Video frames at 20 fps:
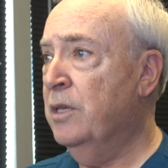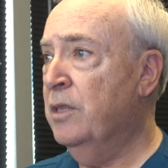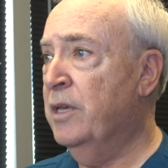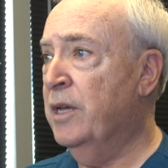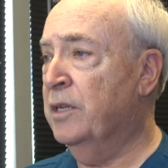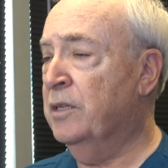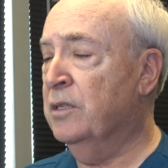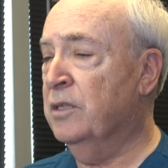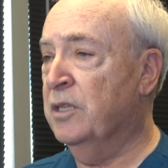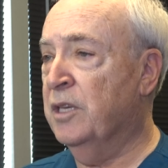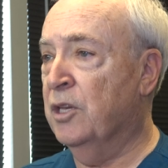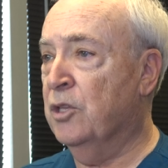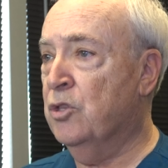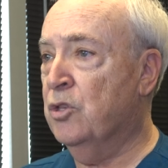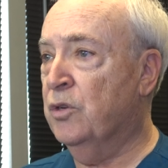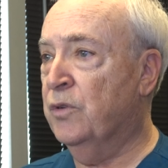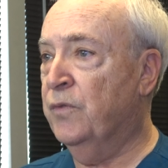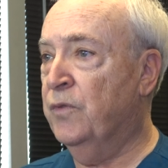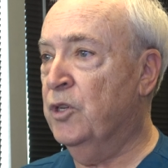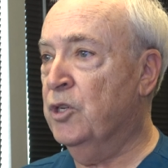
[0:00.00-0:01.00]
that can
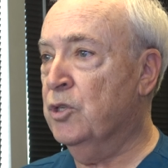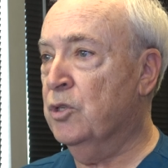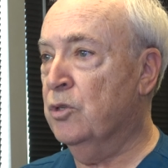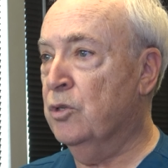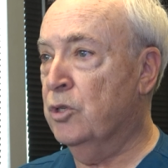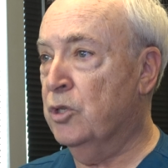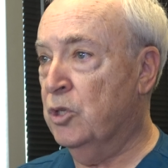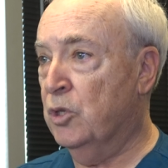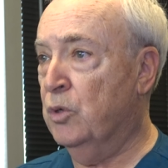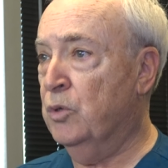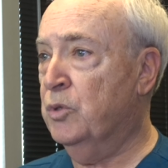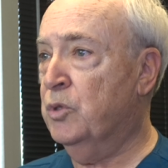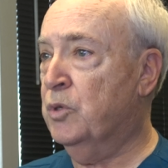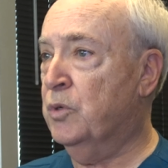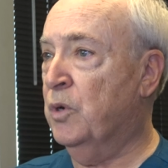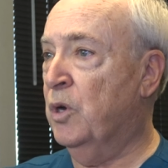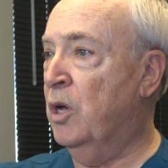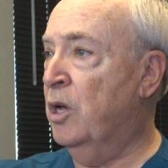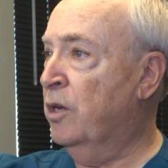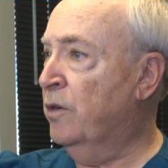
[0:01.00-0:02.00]
get your vision so
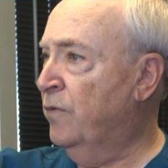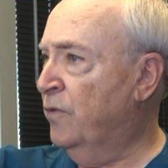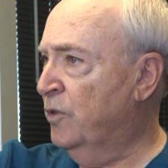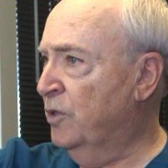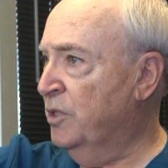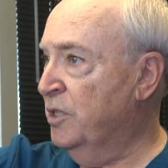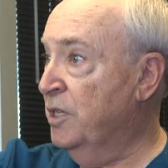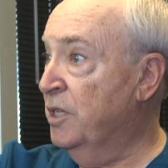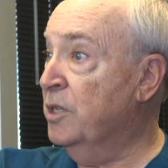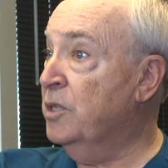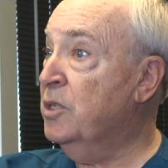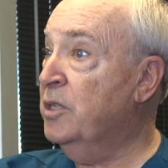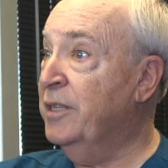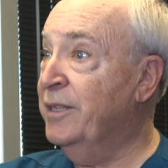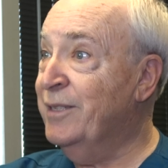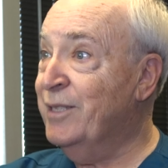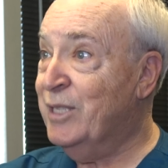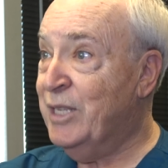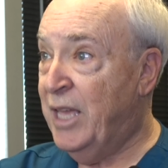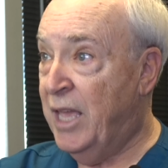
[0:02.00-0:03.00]
strong for
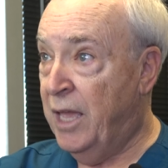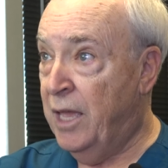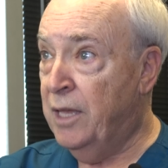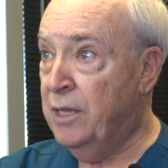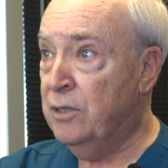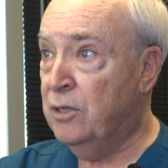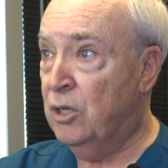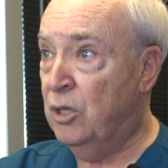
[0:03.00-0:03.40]
distance and